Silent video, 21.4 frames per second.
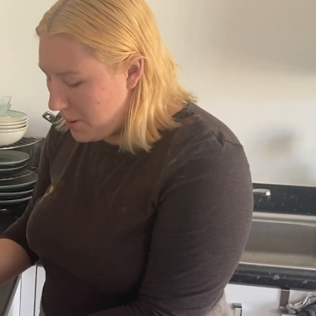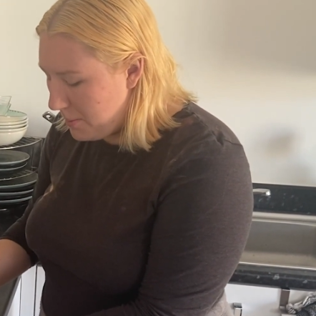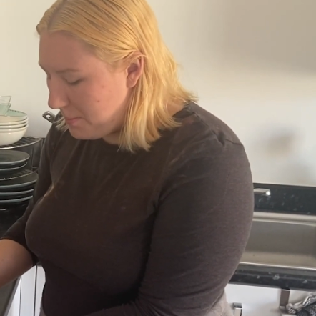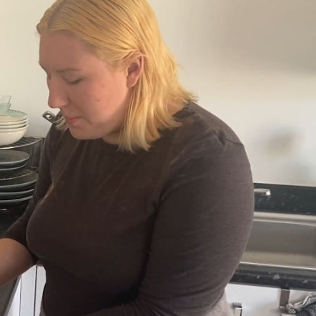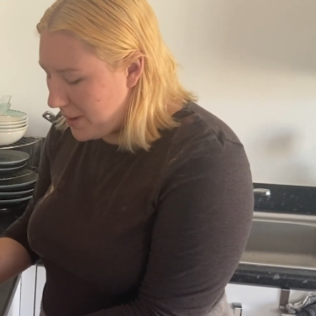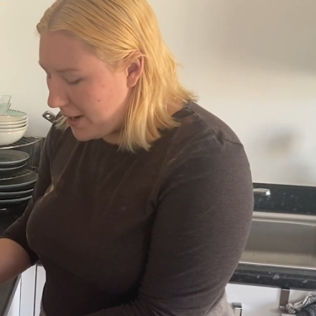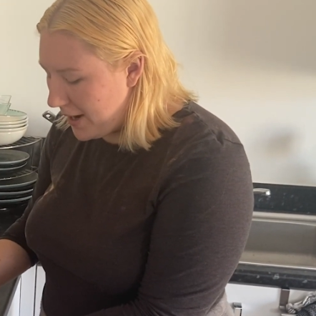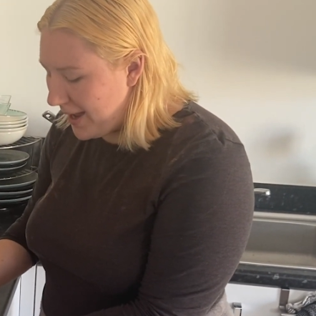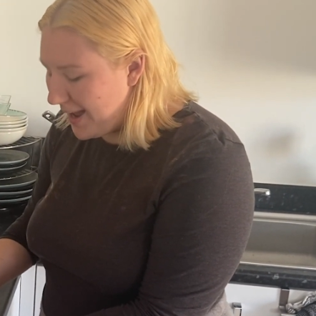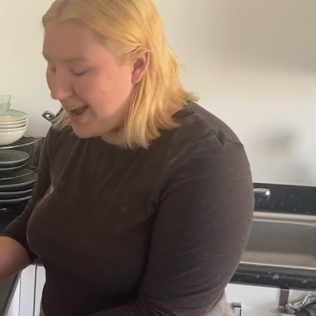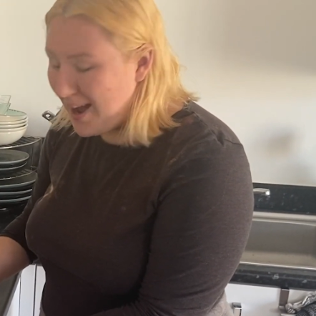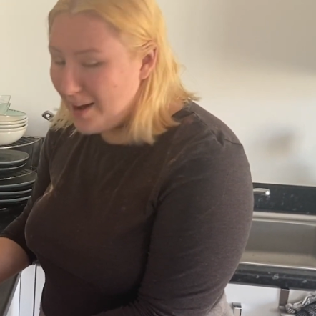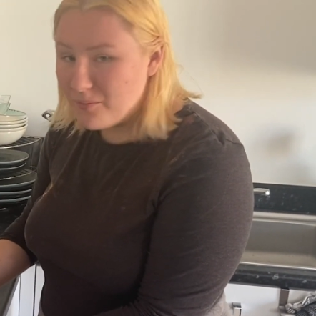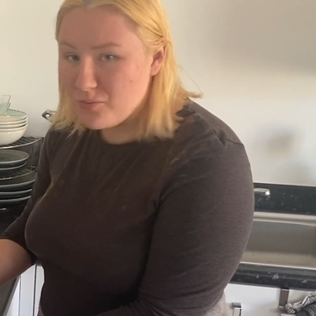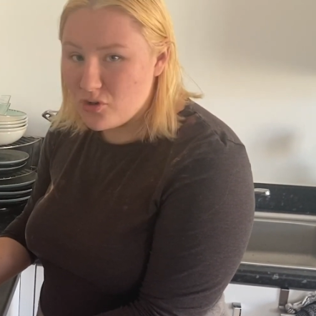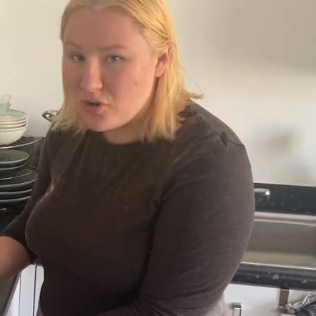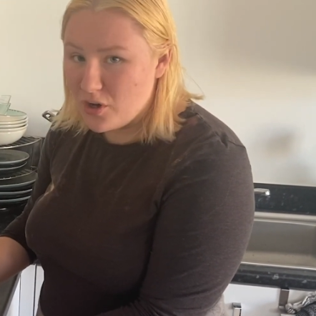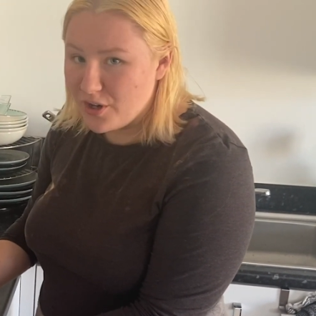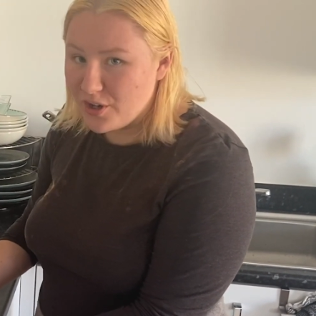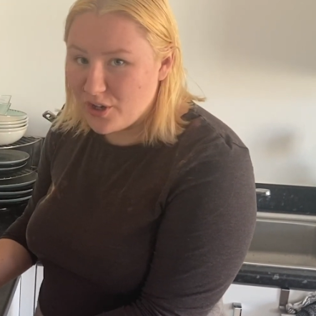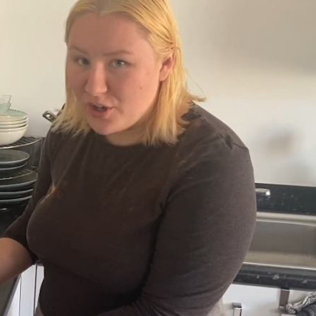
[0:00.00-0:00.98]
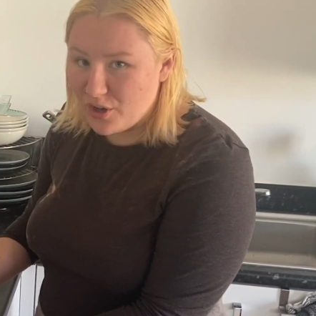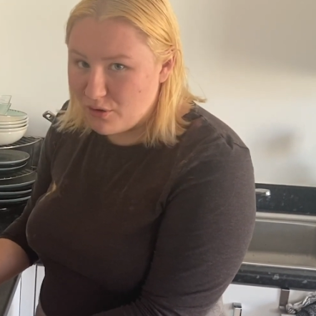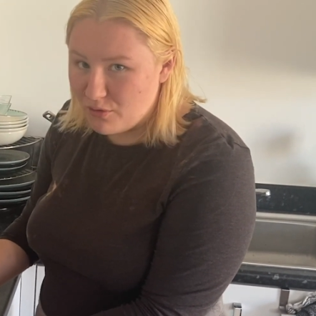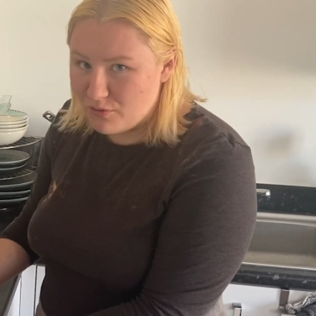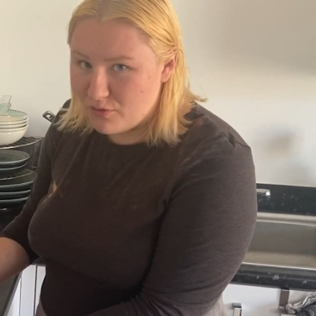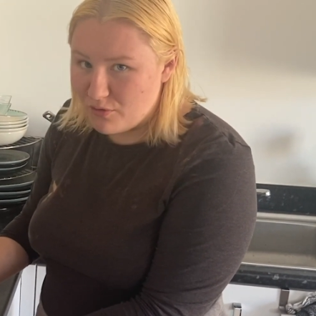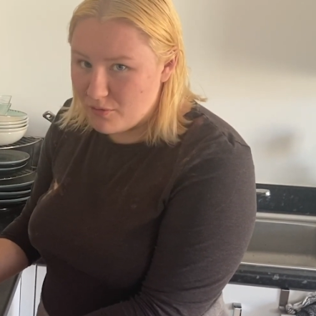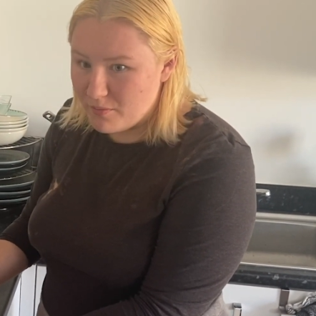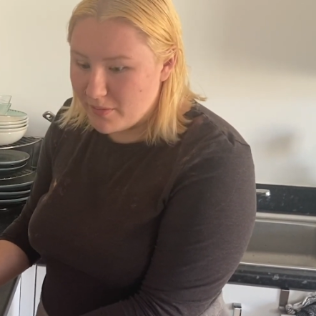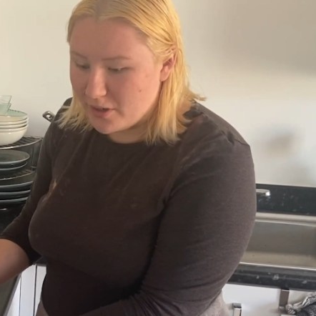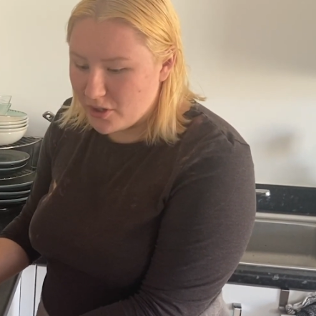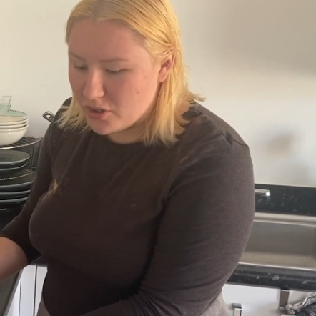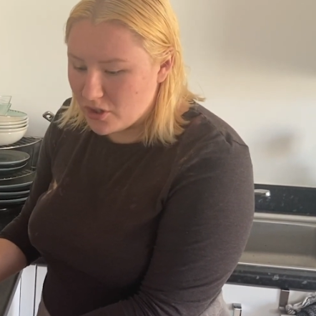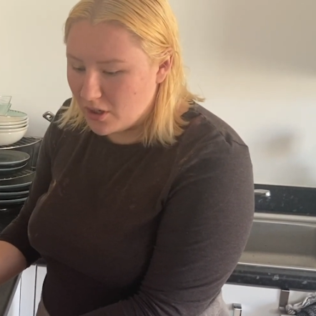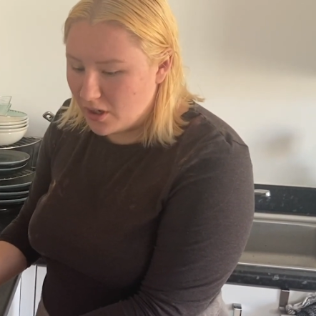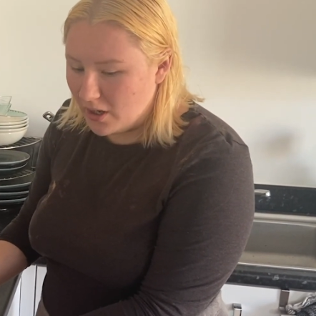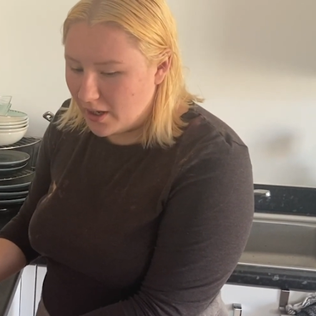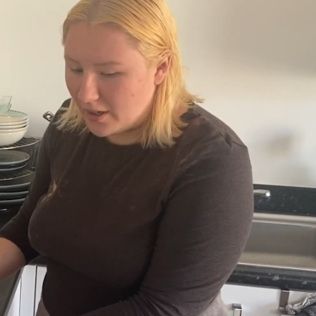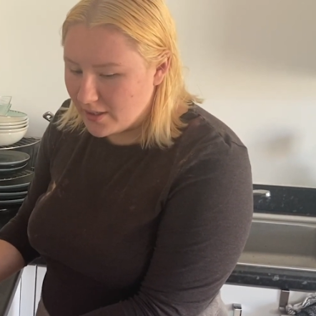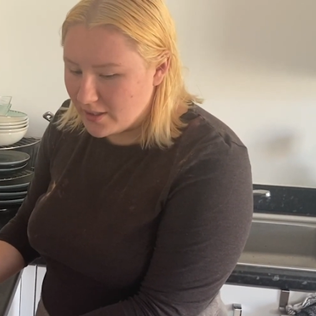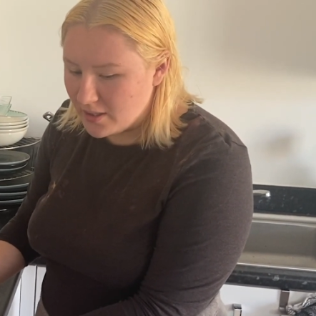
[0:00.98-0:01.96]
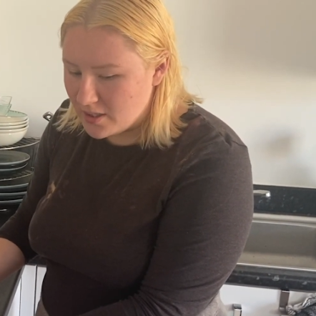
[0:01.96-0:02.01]
But I am trying to go for a much
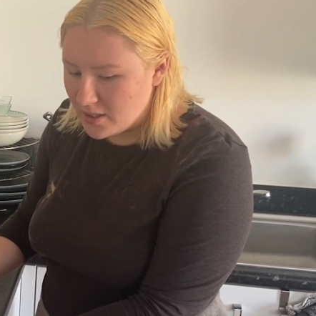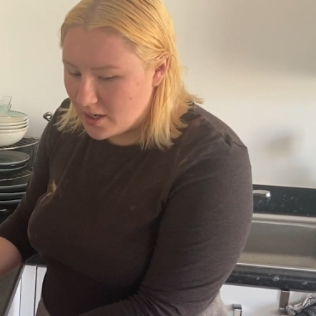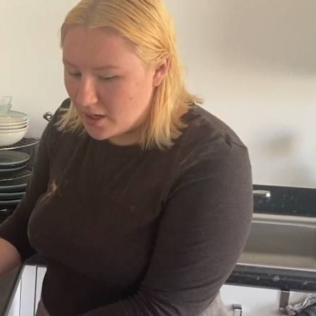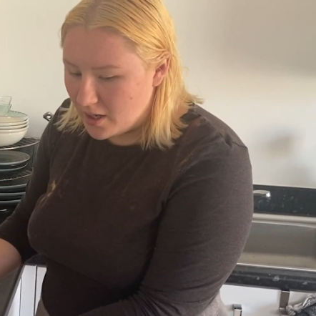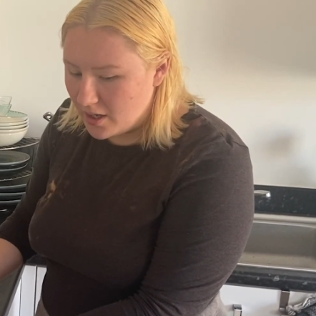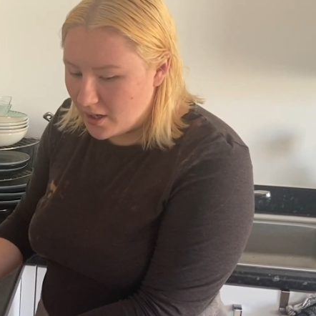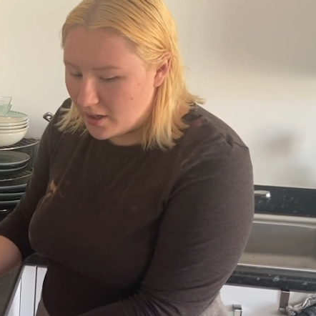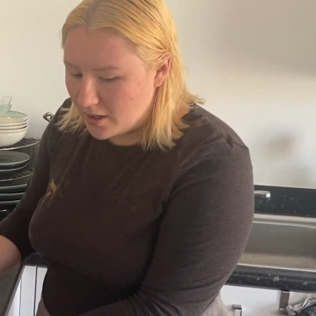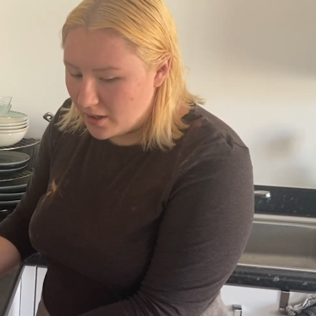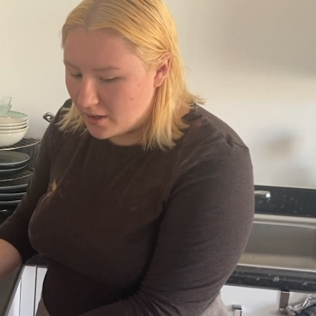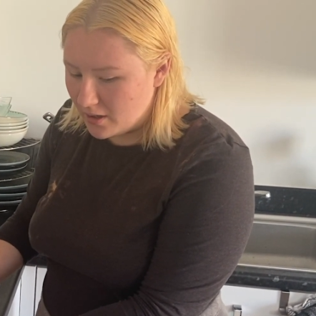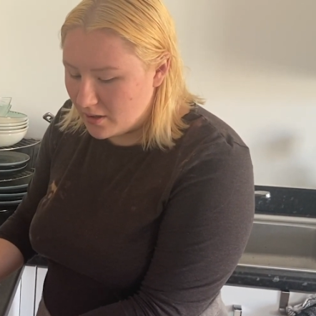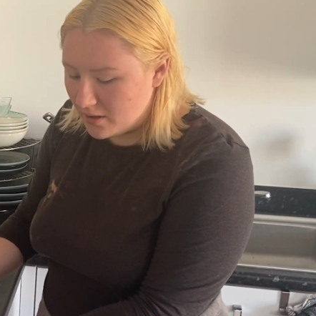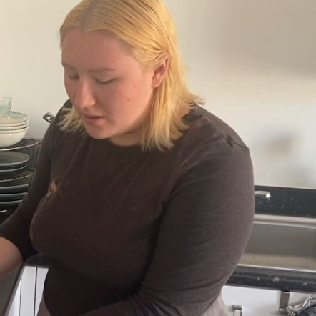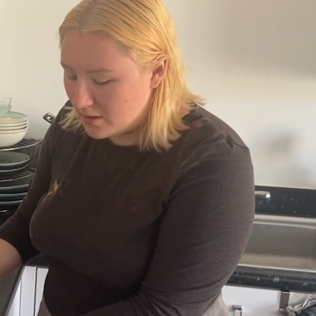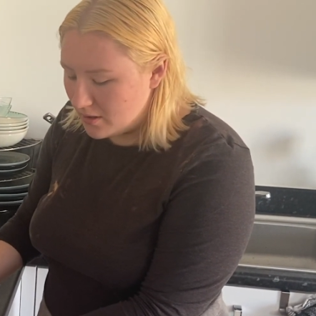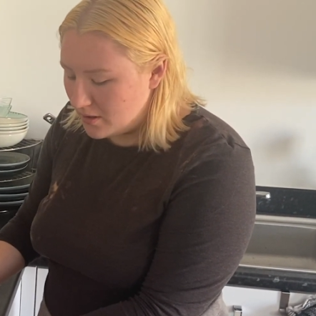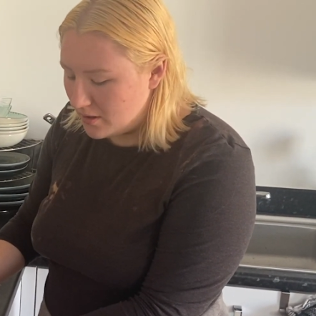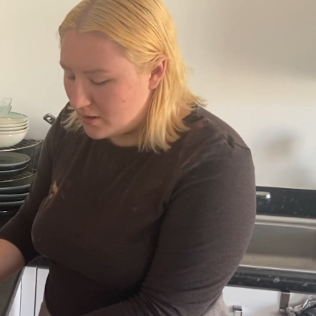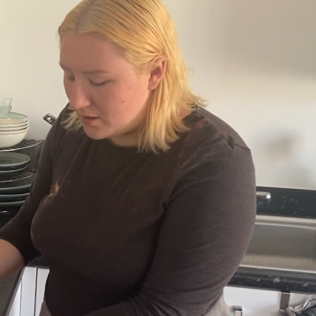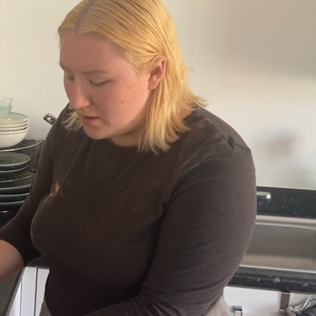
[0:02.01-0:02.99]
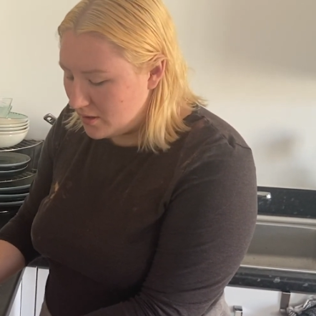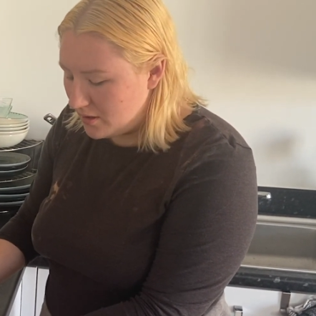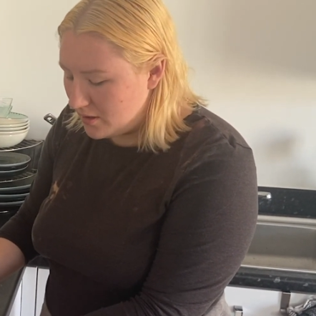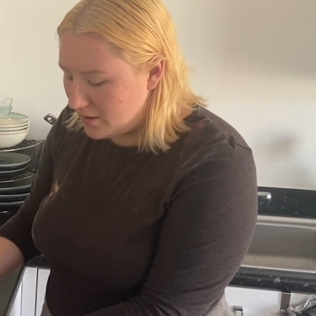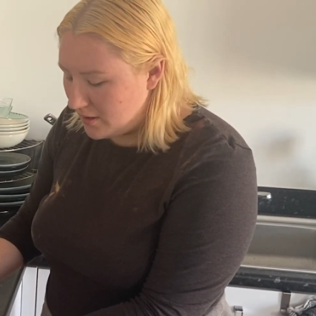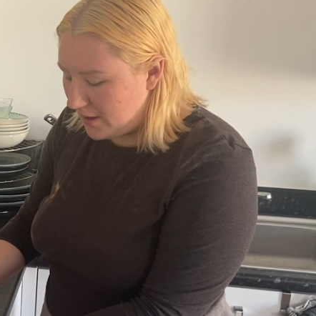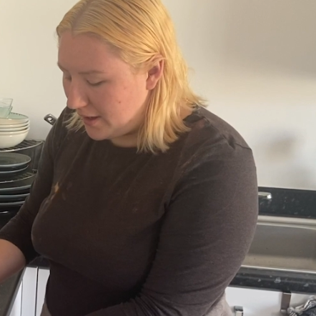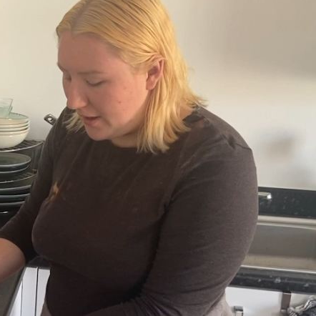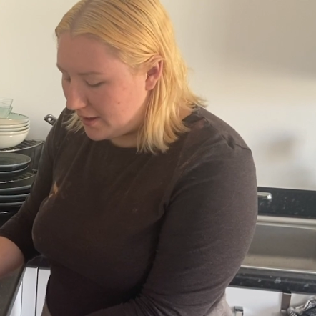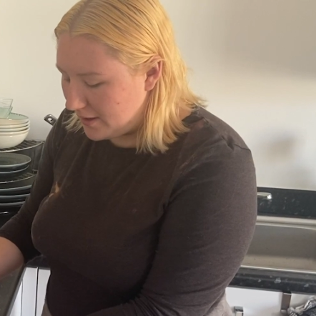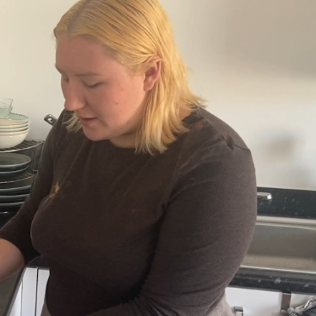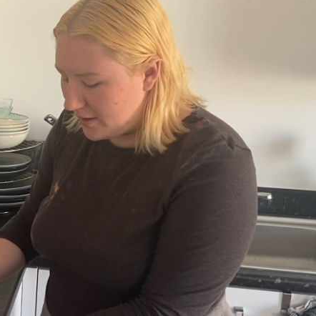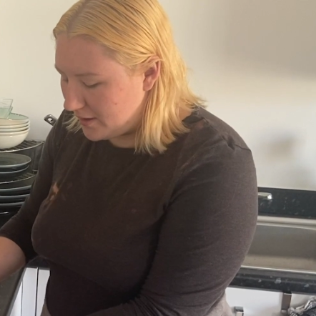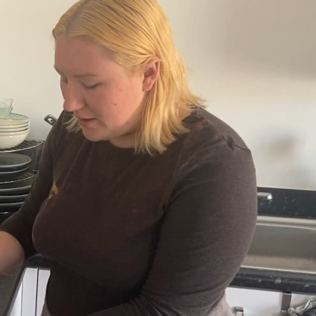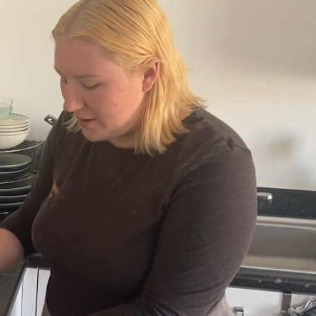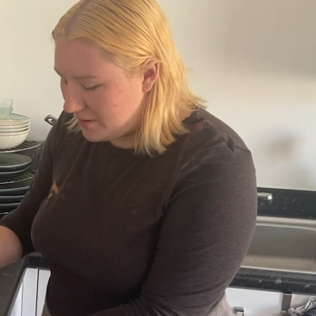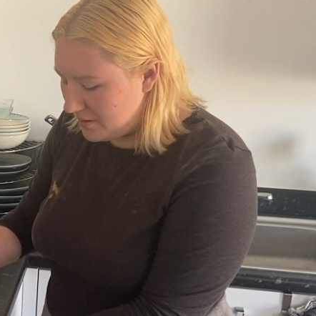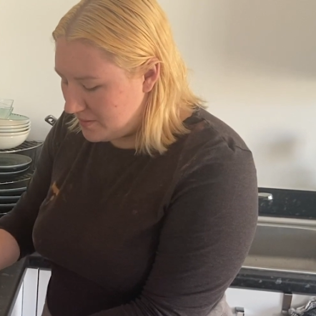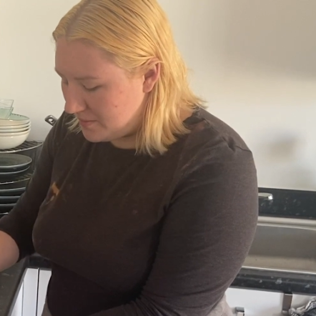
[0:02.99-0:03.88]
lighter, like,